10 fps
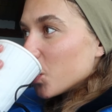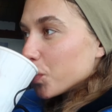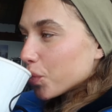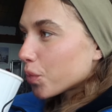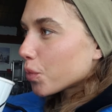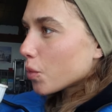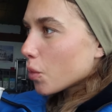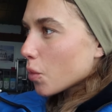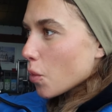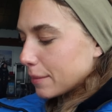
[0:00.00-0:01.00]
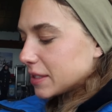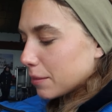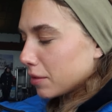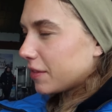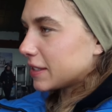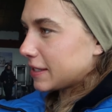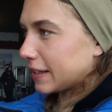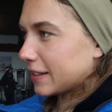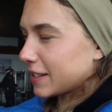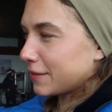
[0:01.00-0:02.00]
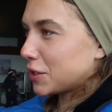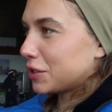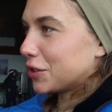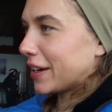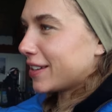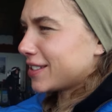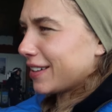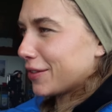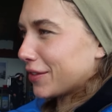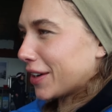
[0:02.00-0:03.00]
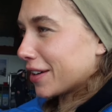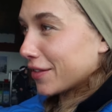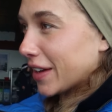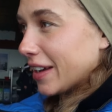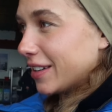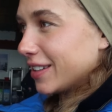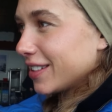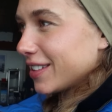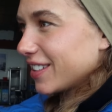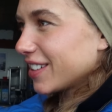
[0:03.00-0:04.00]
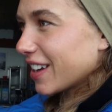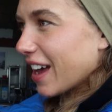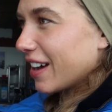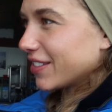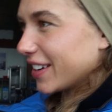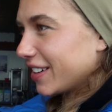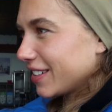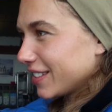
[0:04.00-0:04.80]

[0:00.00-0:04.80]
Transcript: Mm-hmm. I'm double fisting because I have two drinks. You've heard of it? Have you?